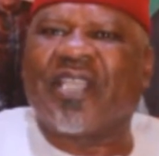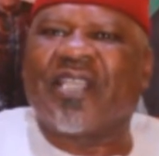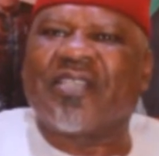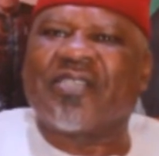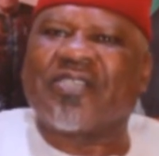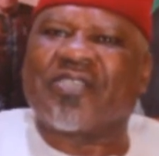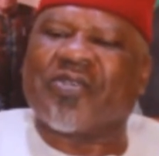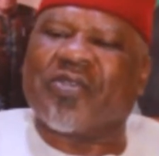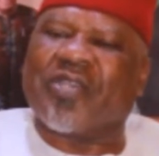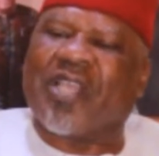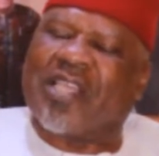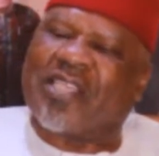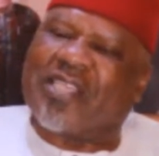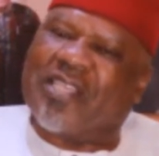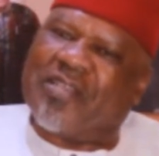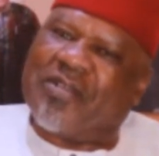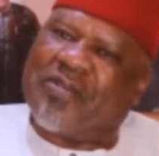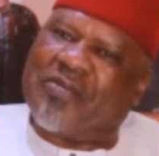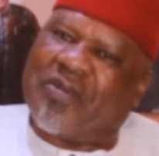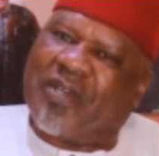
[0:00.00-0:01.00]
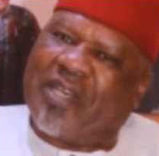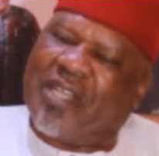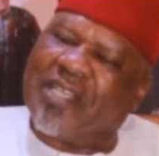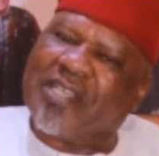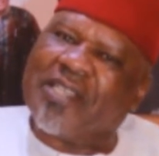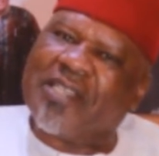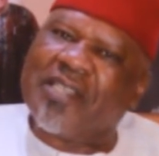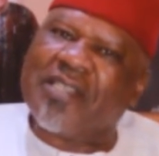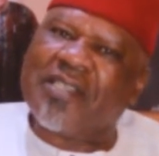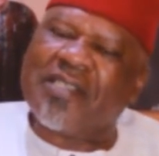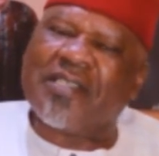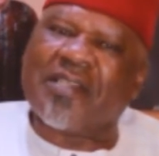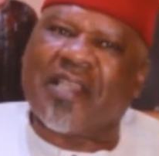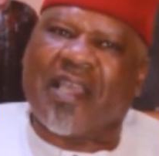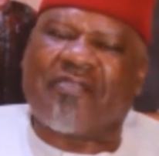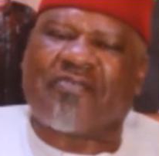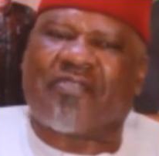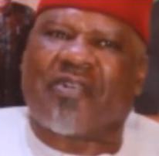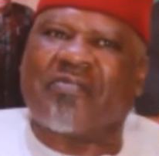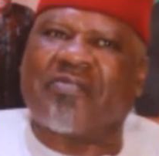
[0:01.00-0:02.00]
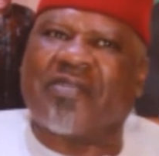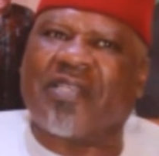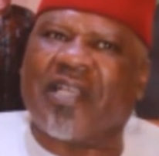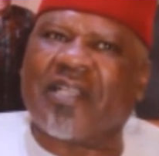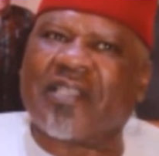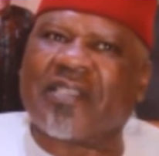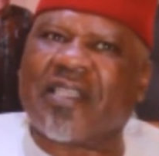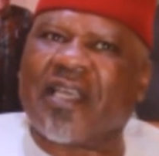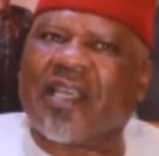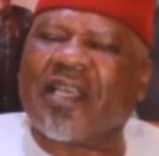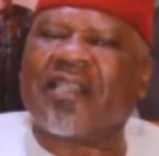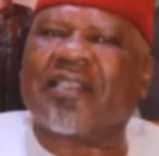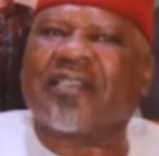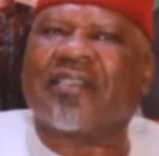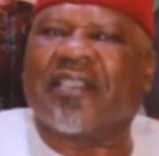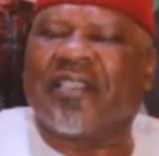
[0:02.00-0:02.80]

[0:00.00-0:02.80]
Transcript: So there's a lady, they are from Delta,